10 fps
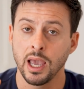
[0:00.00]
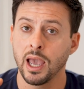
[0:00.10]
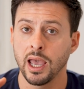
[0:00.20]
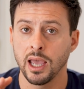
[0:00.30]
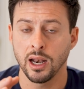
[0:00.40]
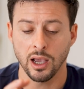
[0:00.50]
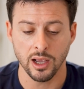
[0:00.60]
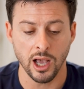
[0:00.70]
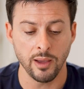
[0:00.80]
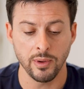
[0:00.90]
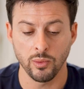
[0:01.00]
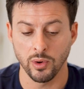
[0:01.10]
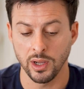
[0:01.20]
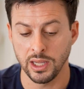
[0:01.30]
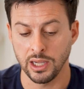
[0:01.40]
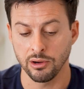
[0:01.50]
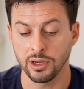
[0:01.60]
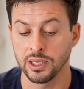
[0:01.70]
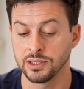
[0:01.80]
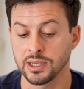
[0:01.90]
And a common one here
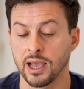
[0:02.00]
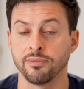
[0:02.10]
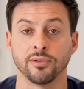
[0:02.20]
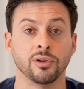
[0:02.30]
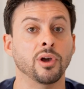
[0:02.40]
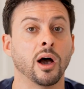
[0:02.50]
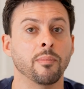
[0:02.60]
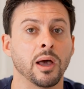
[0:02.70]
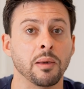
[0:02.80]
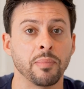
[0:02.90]
is I forgot my